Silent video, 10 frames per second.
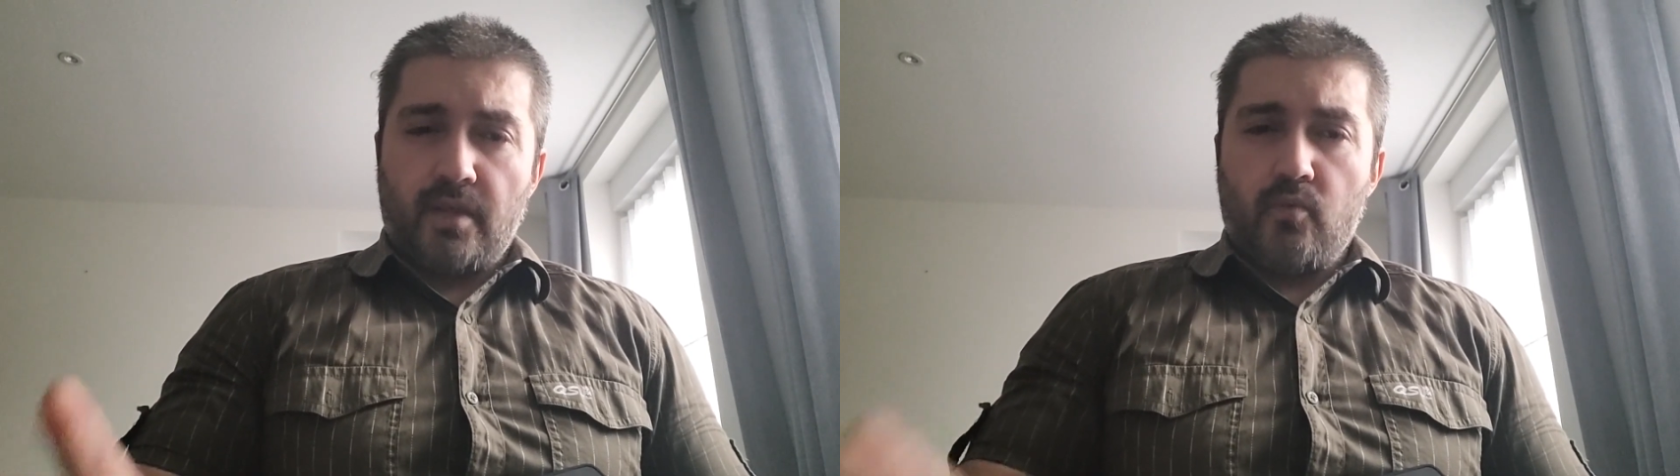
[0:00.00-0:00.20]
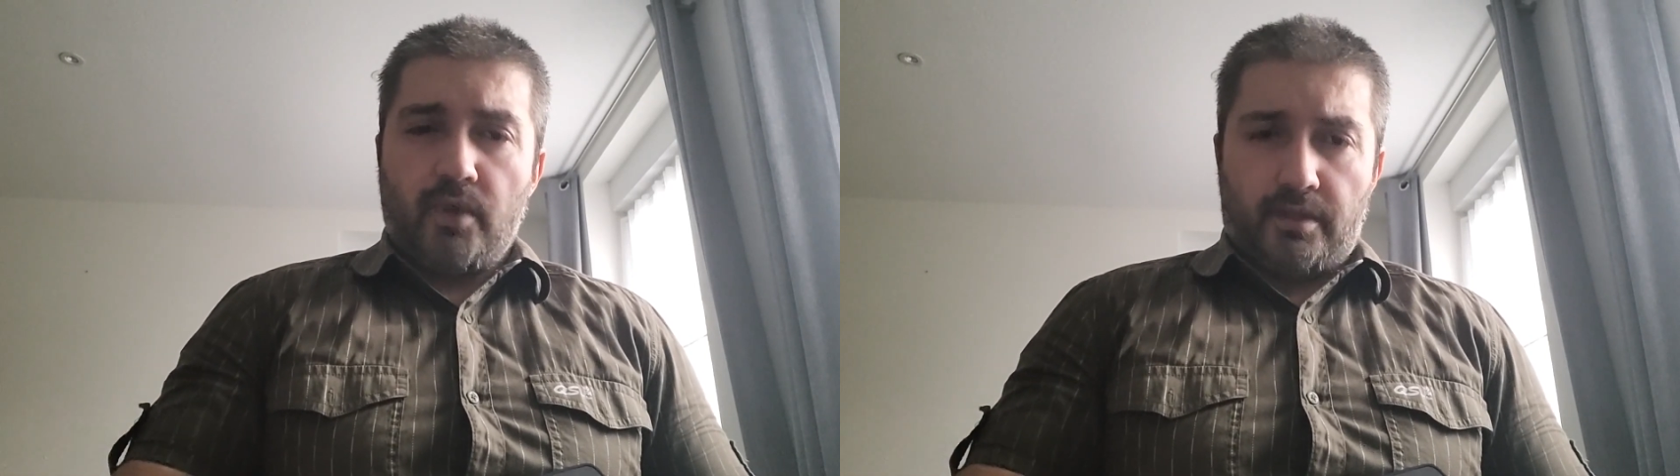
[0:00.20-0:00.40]

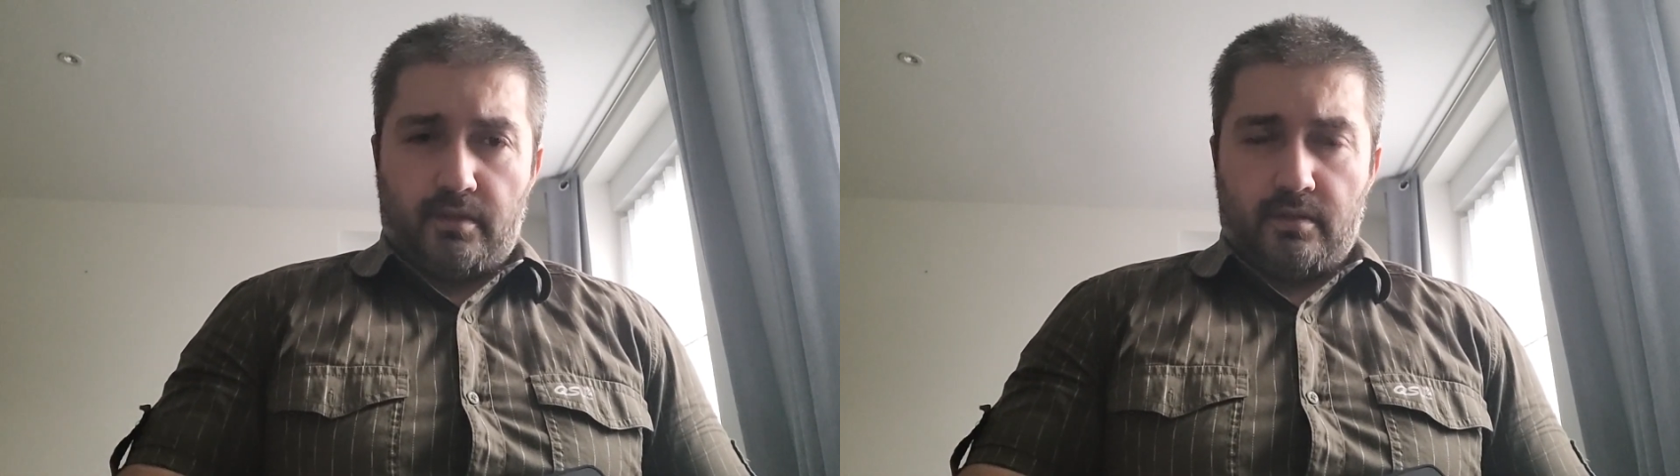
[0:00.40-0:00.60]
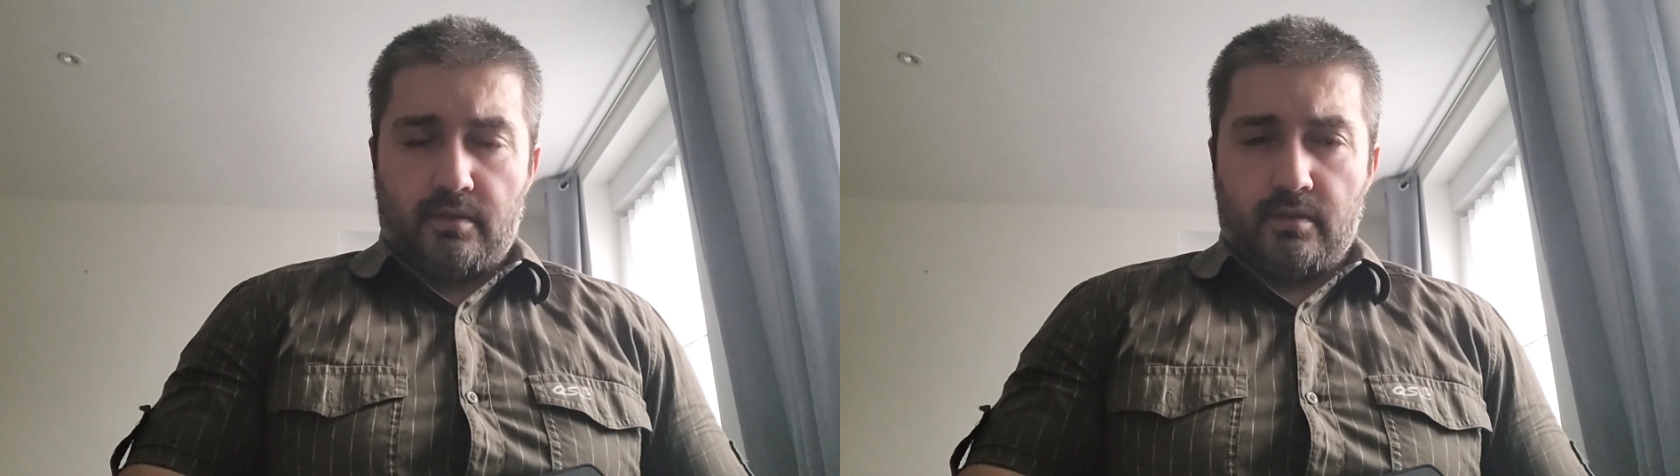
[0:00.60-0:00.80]

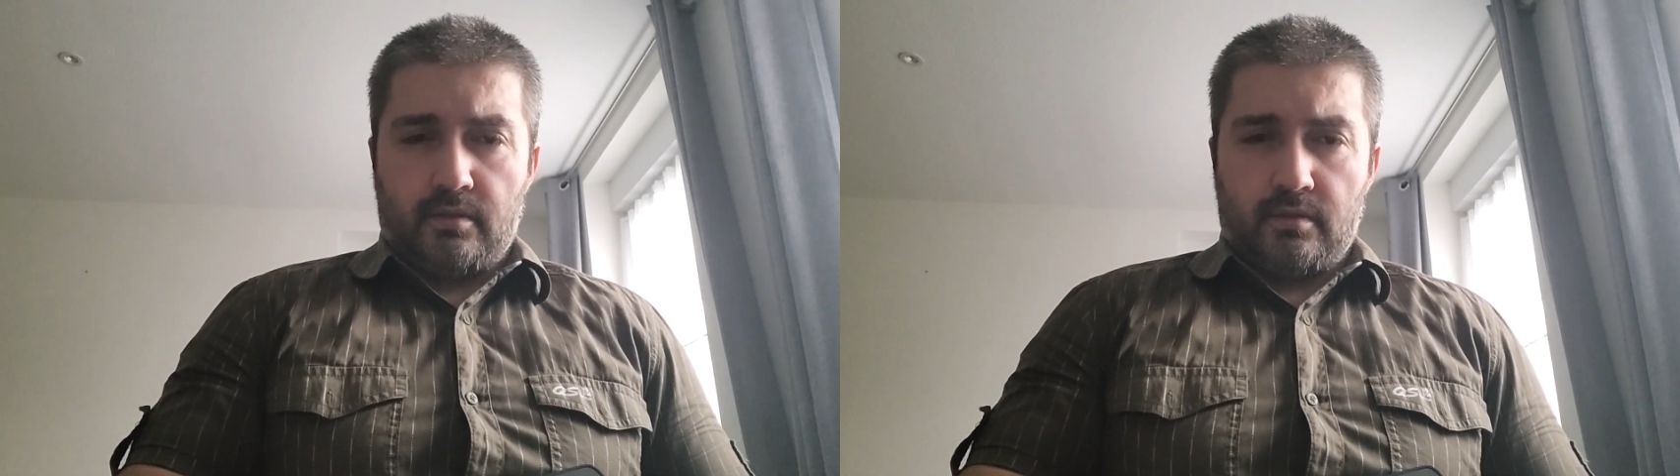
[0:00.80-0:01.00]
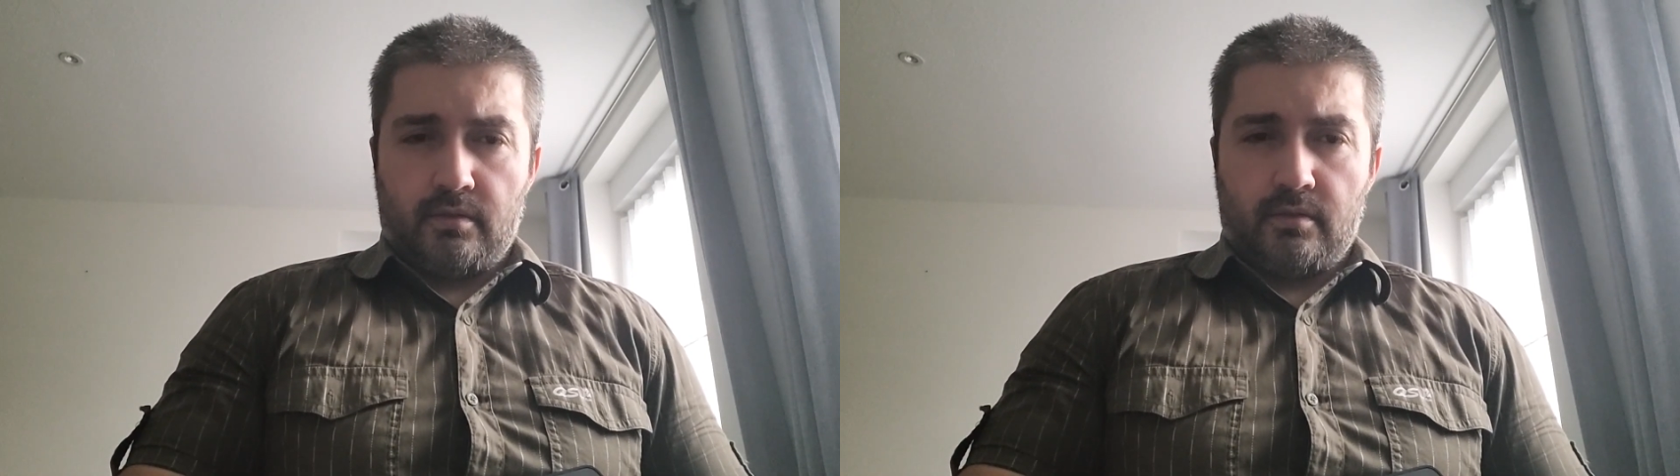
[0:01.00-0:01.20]
win,
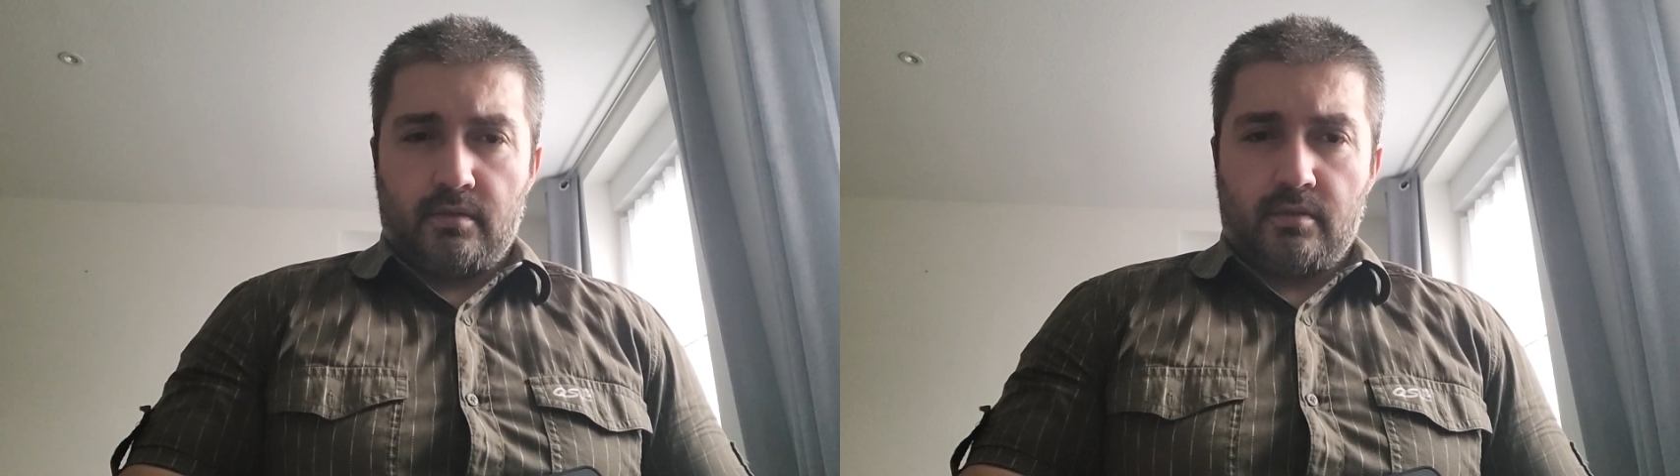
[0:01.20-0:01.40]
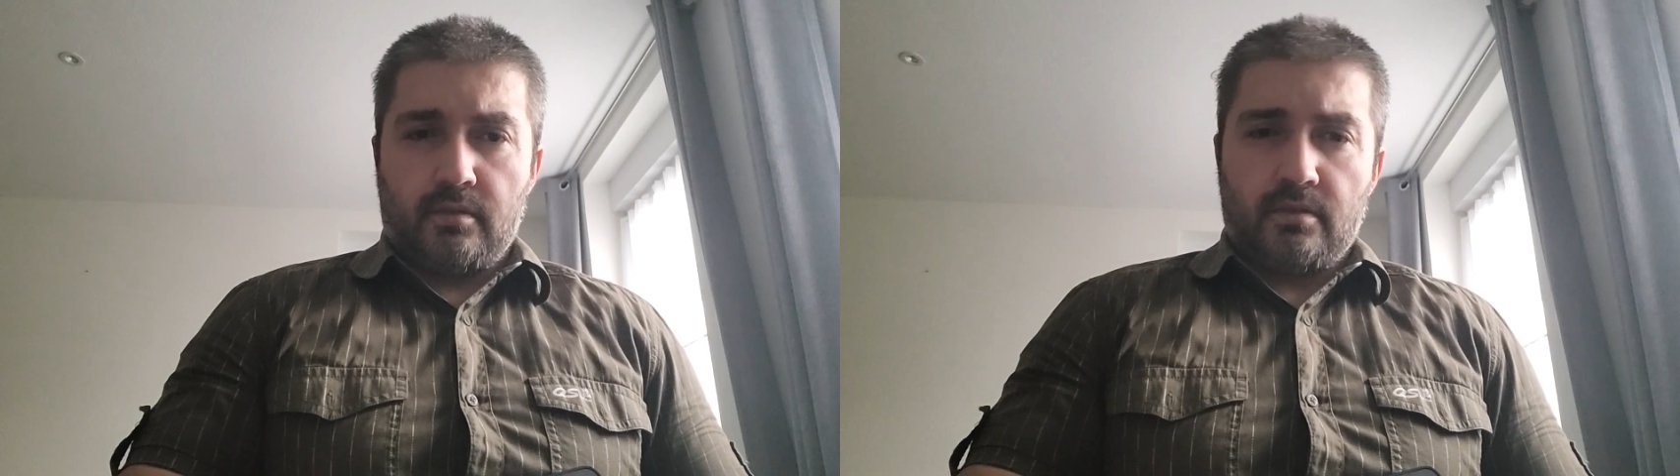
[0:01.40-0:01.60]

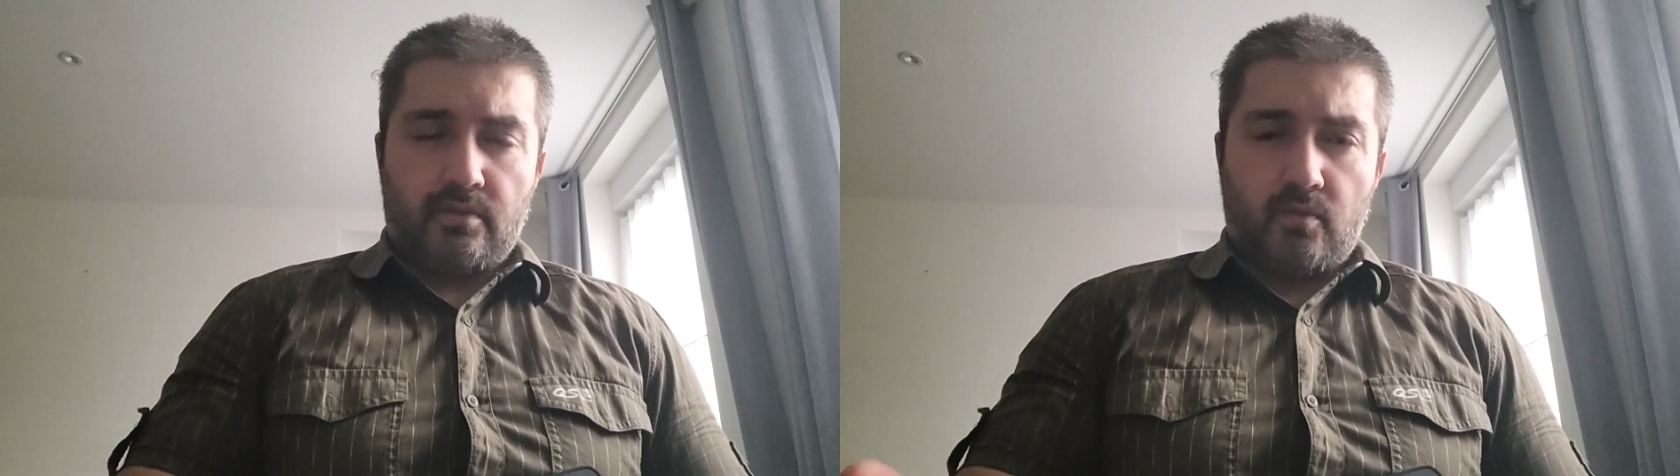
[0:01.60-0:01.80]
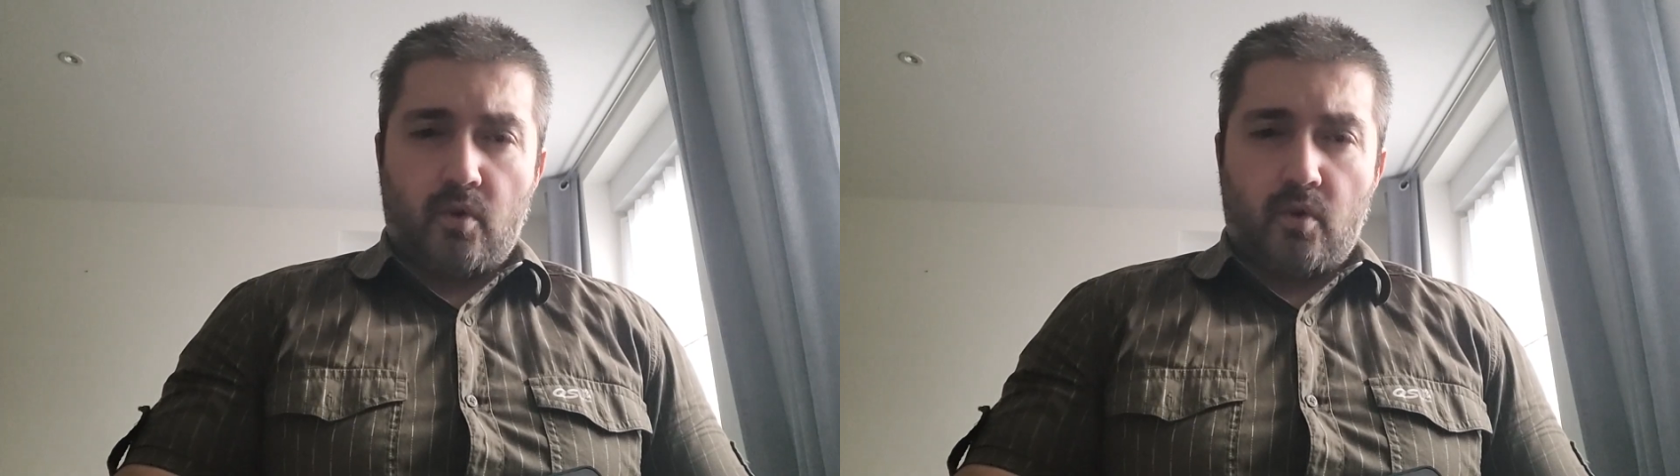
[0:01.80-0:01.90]
the war